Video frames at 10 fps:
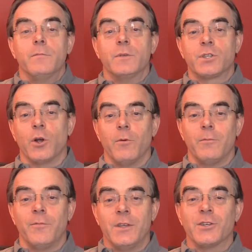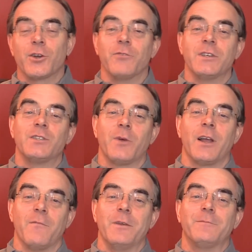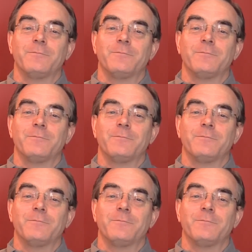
So these are good reasons why government...